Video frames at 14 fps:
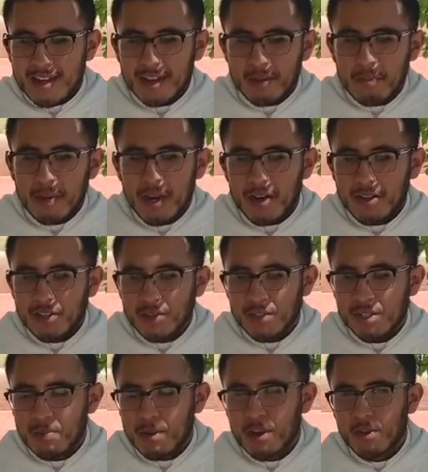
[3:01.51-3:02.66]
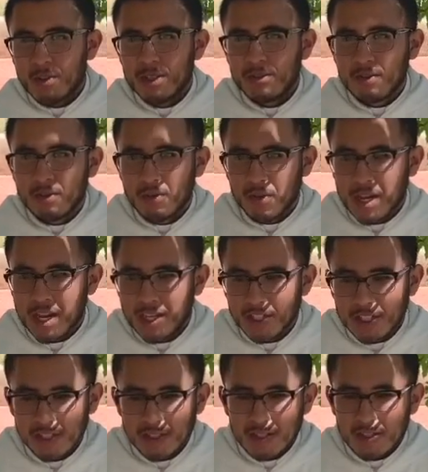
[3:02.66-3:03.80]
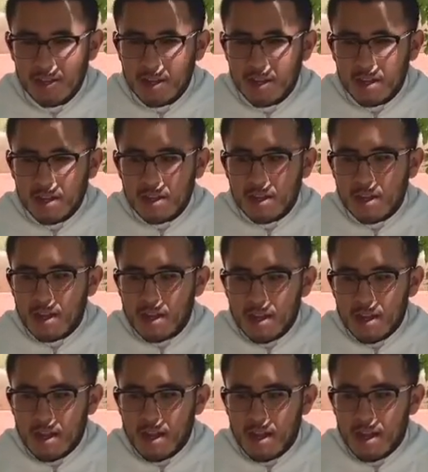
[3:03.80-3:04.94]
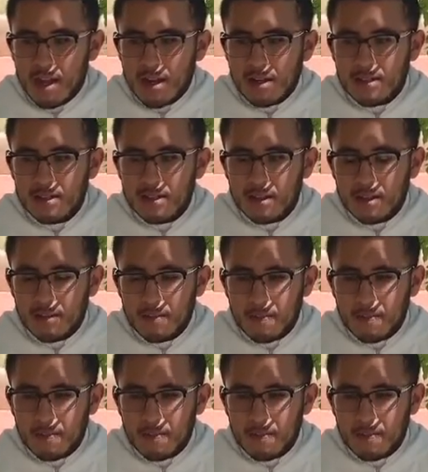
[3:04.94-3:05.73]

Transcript: I can compare it to is a pilgrimage for vocation. And